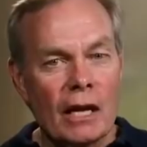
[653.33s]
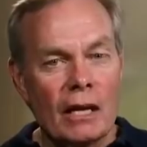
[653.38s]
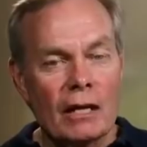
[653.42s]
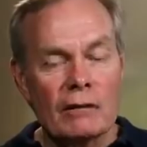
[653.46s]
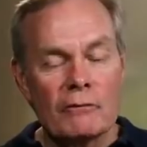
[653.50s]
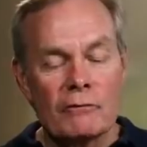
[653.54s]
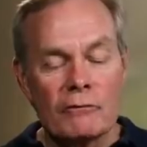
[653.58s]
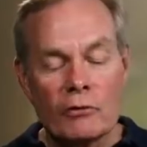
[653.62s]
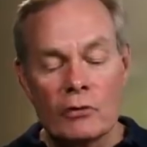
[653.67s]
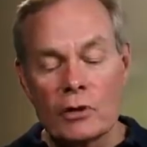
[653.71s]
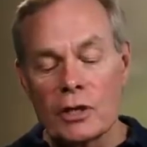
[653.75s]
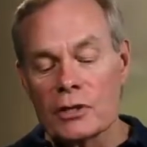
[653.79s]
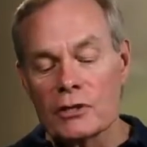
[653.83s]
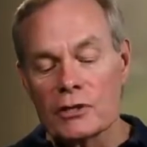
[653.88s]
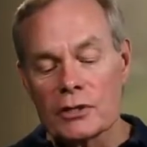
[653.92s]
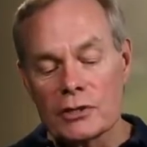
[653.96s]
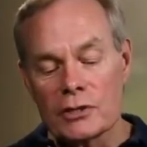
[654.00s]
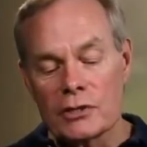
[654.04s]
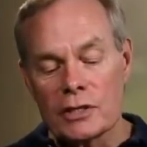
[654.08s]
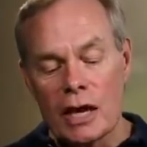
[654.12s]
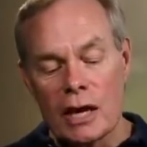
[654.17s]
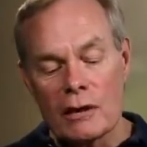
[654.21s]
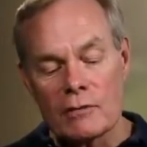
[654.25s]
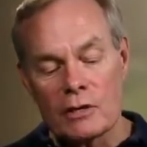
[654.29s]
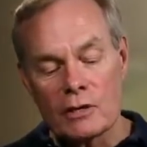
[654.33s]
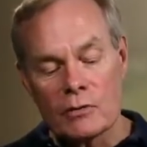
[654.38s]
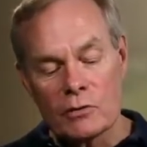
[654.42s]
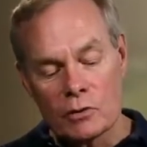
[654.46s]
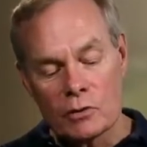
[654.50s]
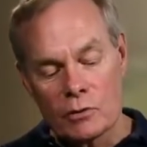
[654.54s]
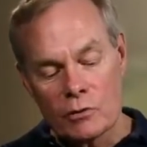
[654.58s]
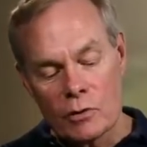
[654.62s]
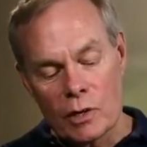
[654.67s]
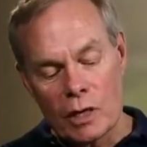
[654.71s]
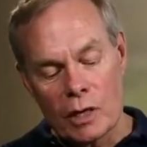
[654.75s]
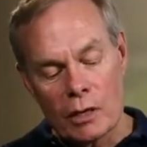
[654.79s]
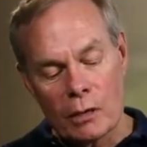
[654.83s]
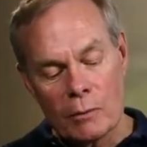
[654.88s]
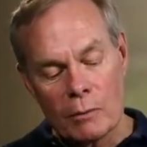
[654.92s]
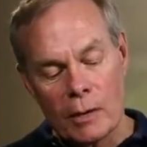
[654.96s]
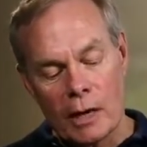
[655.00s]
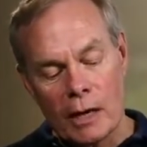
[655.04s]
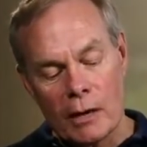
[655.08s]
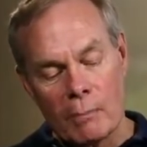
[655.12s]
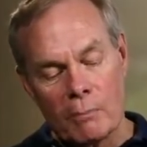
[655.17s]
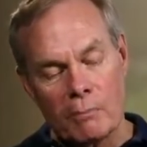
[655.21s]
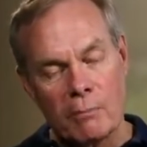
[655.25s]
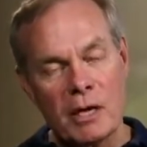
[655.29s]
And for instance, I've even read
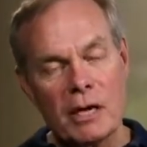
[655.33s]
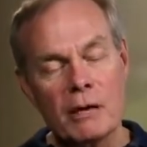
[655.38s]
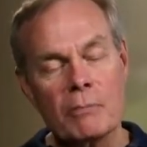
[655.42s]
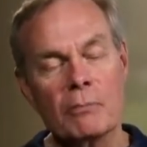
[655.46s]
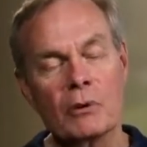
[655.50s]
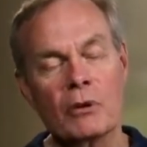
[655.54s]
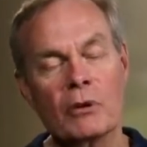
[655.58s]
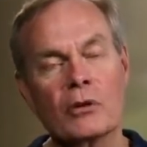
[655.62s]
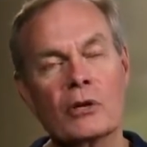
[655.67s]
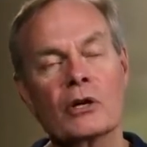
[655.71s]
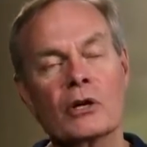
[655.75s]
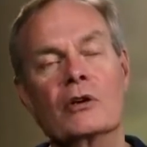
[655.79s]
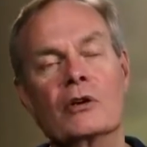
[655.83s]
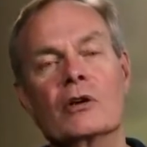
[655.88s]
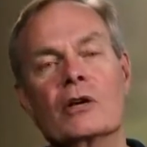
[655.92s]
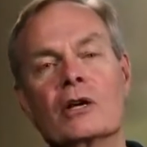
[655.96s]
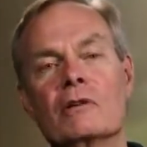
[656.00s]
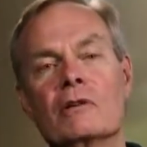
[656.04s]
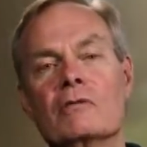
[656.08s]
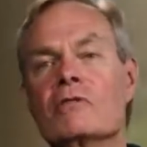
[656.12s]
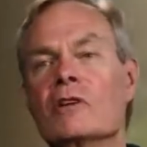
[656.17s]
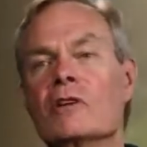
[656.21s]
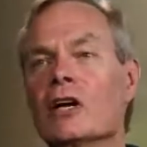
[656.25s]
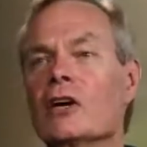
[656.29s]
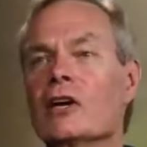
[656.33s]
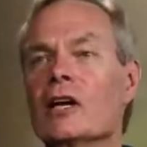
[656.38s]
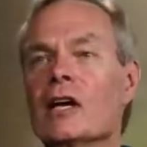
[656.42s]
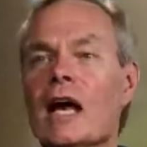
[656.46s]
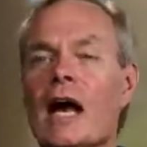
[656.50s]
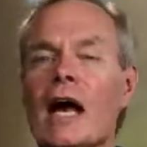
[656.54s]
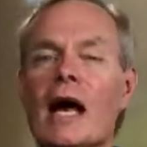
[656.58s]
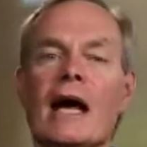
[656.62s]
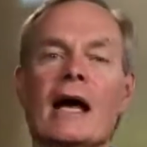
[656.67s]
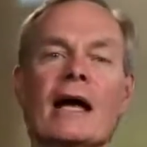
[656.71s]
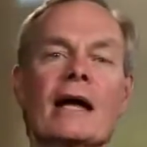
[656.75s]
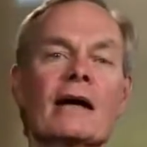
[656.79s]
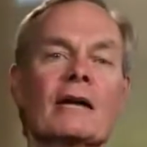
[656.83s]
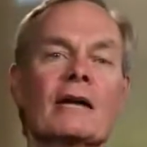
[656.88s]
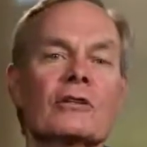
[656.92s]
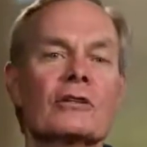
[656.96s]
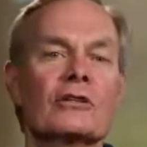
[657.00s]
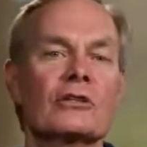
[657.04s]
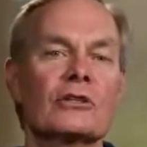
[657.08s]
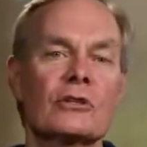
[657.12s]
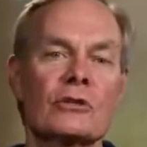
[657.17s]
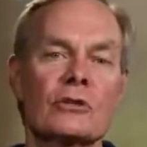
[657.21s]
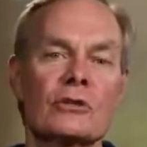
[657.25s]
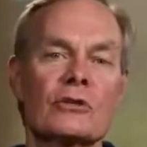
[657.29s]
about people that are in very high
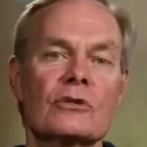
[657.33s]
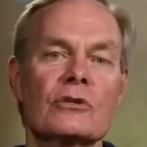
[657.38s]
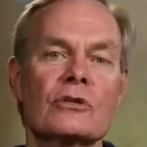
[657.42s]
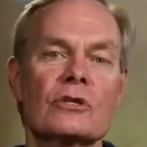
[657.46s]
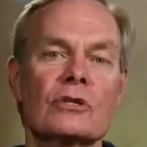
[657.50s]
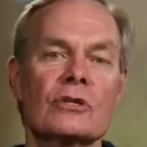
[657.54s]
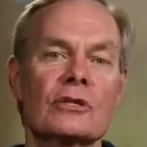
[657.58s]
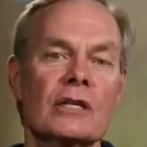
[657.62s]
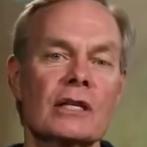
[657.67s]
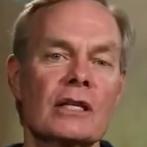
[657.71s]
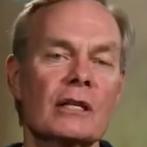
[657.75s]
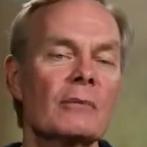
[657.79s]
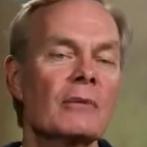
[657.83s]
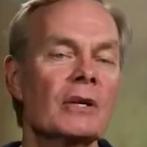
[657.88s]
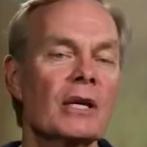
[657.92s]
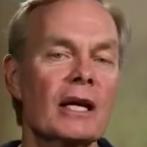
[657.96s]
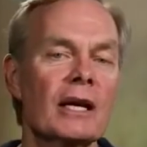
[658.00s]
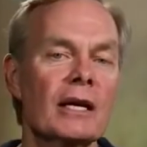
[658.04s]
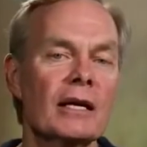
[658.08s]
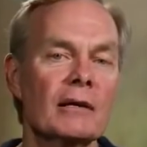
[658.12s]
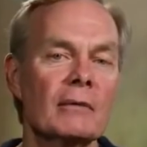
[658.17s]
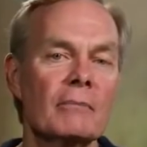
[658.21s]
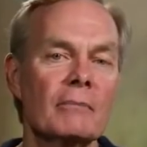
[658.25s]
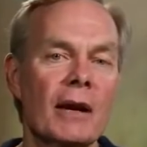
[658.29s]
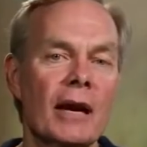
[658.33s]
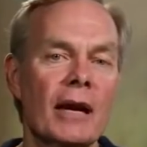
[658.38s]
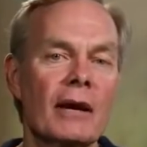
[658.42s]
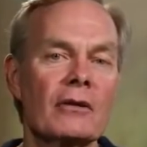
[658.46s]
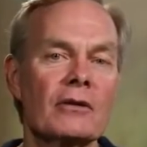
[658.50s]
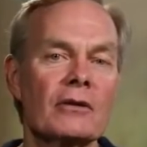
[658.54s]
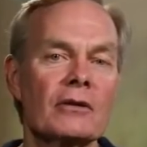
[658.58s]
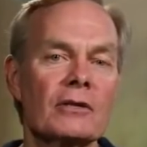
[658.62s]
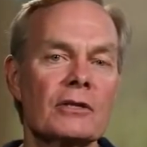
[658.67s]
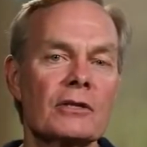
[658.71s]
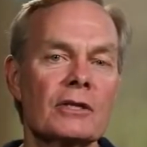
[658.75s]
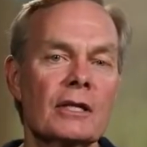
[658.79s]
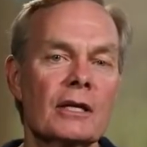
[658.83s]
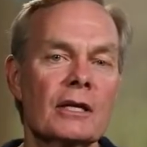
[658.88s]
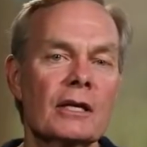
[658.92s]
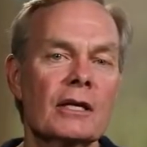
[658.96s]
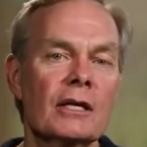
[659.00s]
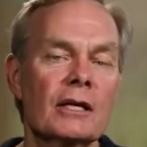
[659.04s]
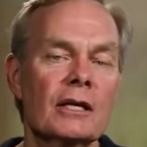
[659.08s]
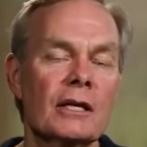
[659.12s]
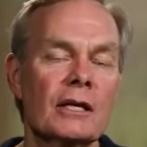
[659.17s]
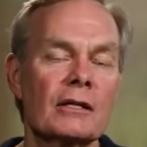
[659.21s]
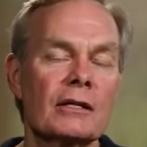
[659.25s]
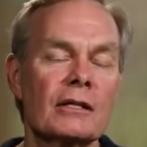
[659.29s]
altitudes in the Himalayan mountains
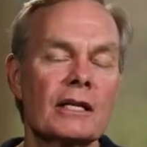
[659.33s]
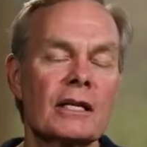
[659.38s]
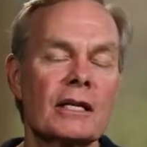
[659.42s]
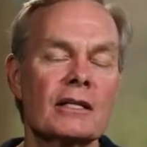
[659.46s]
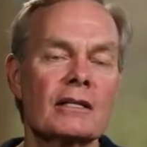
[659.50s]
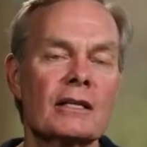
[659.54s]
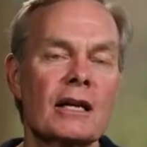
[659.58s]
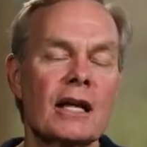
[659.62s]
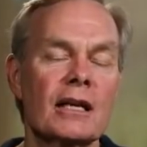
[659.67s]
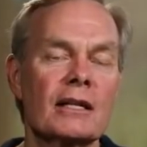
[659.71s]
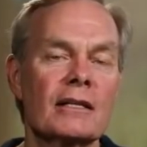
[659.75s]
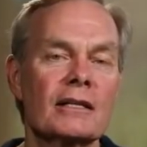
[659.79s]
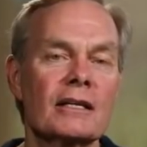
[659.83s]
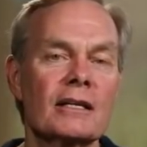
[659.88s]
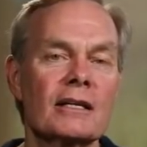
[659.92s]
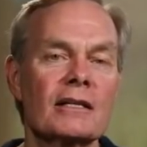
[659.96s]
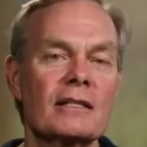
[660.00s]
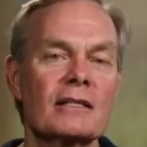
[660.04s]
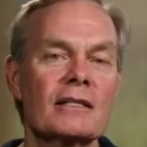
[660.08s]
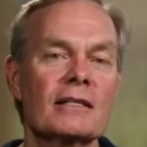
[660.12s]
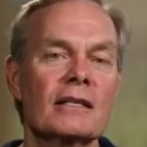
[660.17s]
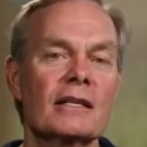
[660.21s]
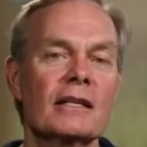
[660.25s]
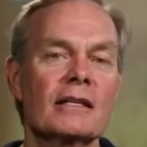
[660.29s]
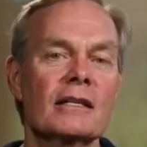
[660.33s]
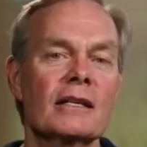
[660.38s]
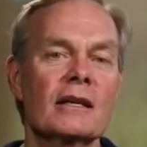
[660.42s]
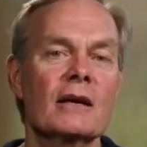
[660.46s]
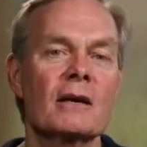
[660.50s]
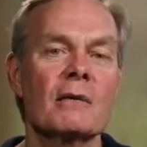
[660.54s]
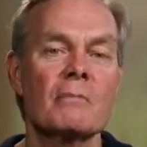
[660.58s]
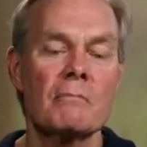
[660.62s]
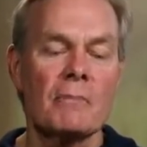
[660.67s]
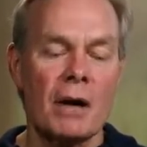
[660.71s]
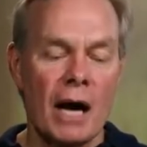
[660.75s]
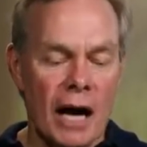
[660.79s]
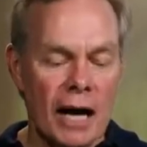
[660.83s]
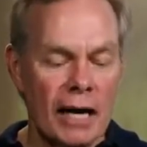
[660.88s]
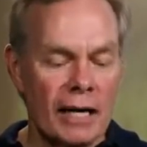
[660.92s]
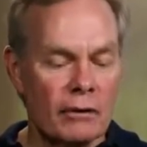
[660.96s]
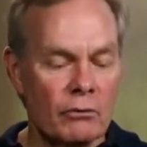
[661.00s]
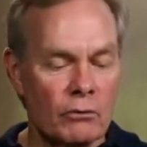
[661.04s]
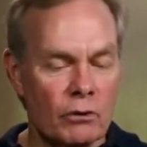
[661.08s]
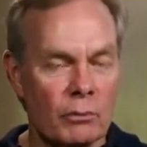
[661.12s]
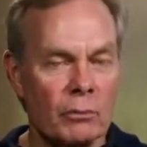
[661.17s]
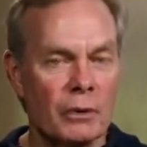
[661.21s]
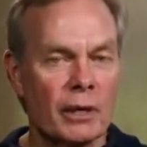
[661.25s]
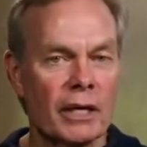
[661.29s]
and things like this, that their body
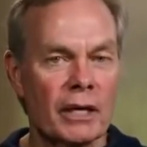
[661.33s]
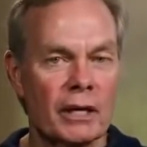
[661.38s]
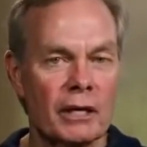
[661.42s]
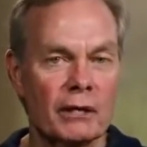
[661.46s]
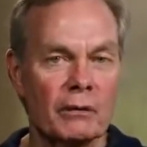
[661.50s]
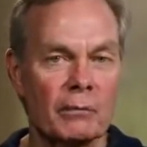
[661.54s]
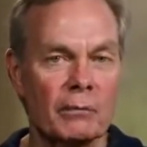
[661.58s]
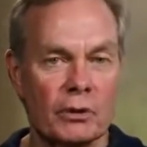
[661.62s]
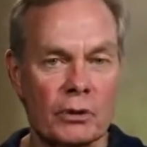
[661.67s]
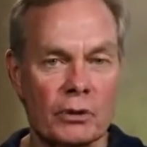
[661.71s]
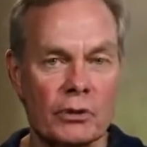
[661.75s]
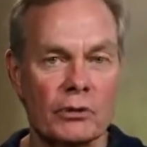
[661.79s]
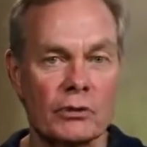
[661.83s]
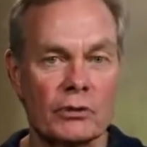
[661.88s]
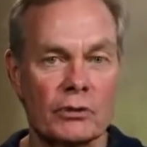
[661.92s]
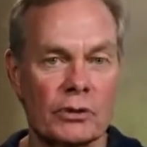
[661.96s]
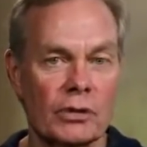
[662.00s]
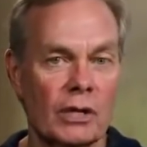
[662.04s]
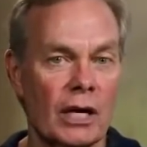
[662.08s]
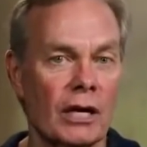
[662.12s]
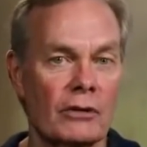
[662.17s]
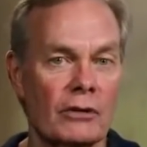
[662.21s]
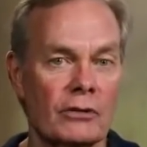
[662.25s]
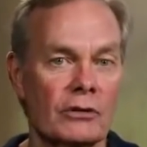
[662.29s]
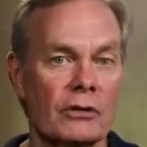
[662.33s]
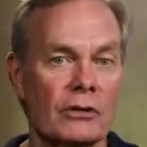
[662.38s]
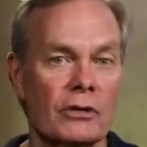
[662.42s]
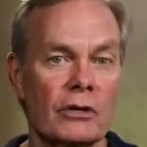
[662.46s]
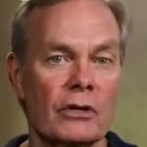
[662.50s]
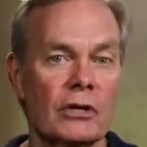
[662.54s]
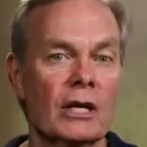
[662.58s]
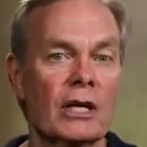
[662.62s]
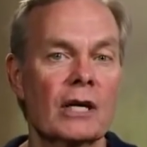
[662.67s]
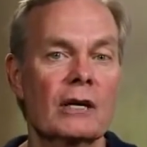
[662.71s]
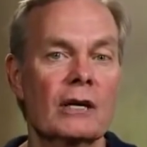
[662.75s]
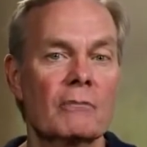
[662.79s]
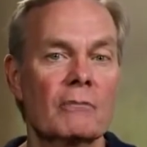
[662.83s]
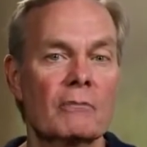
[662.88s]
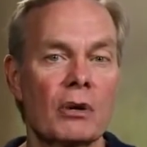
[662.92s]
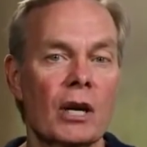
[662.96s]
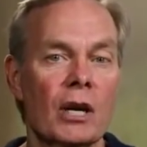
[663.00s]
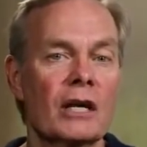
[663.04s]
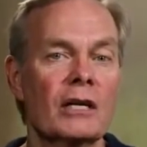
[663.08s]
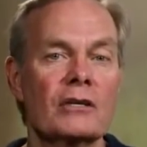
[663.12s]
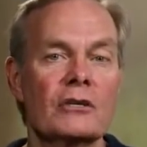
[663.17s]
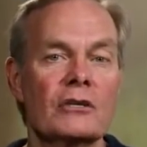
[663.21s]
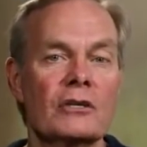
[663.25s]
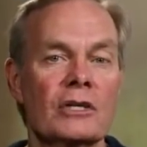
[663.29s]
will begin to produce extra
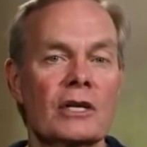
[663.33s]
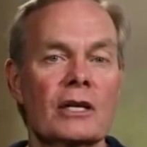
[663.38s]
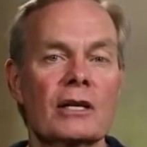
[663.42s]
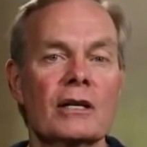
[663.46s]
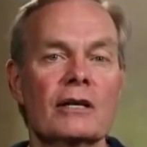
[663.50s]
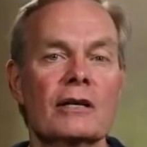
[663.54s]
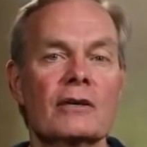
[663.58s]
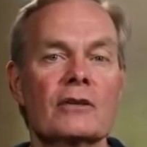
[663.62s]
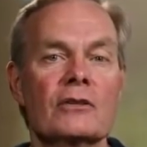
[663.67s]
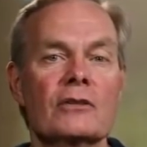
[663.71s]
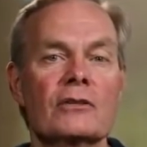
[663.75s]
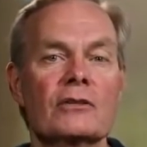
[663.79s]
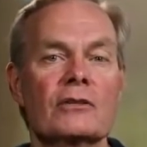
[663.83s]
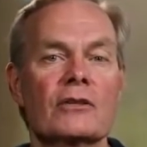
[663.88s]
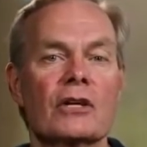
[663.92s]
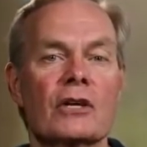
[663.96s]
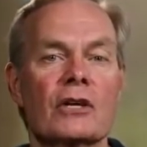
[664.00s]
blood cells,